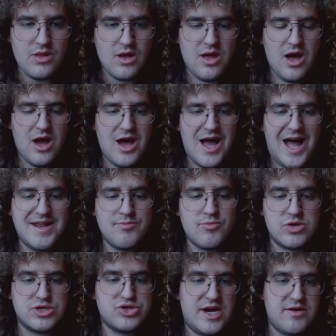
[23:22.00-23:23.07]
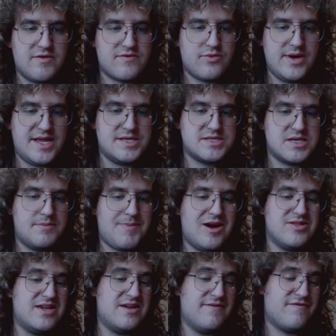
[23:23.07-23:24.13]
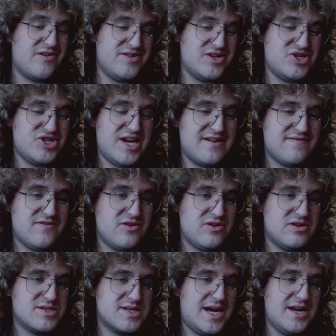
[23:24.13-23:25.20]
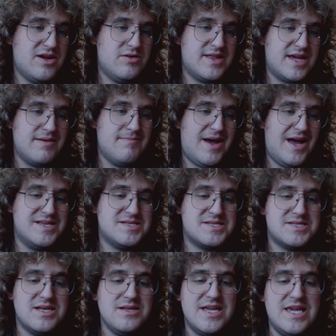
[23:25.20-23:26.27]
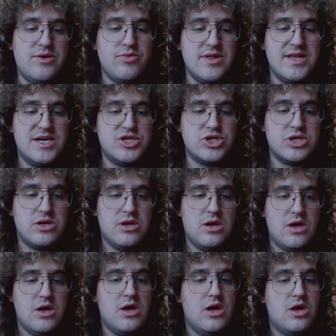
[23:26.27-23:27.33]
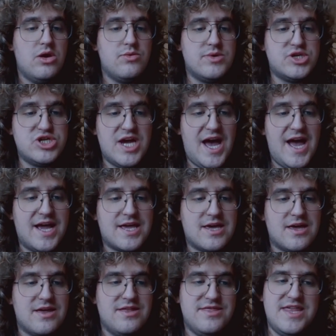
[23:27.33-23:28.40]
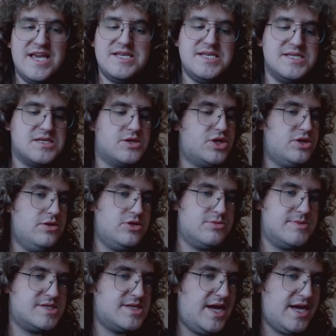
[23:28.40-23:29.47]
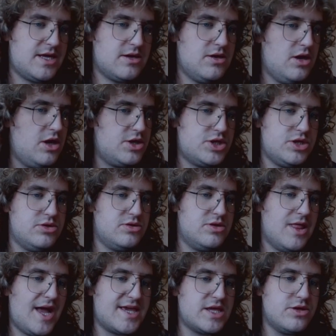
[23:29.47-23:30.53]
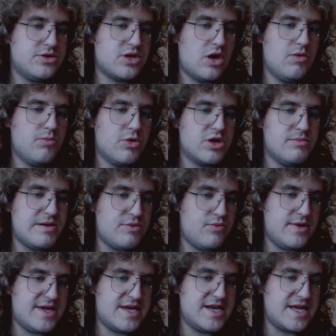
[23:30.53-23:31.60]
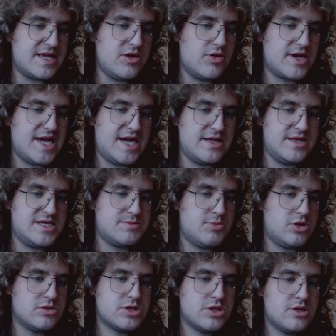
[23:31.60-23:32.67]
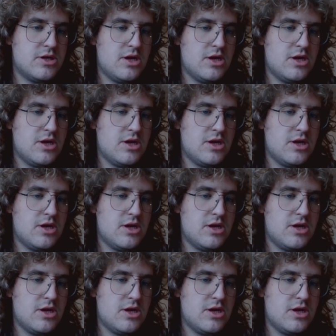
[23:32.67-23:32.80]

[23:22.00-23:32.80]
I didn't want to trade off queens. Apparently you're throwing the check first. I don't think it matters. Still equalish. We check. This is a huge mistake. Like, you don't want to be weakening your king this much.